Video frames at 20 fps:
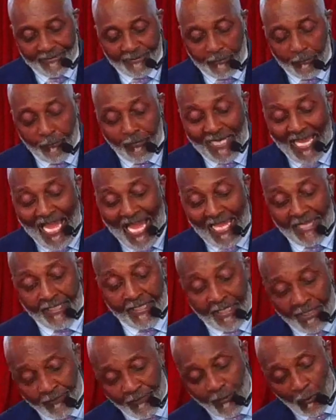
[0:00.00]
let you die
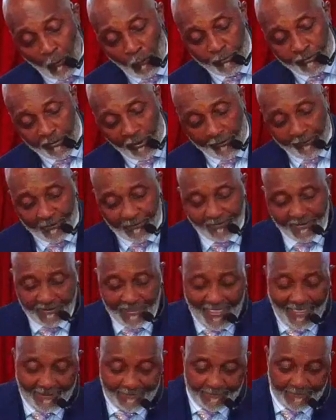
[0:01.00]
in those
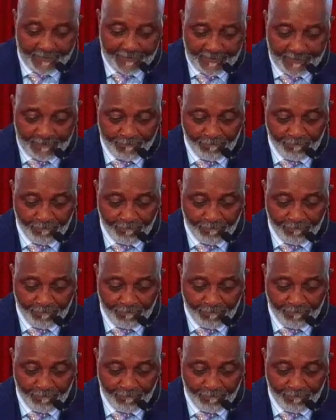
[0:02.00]
circumstances.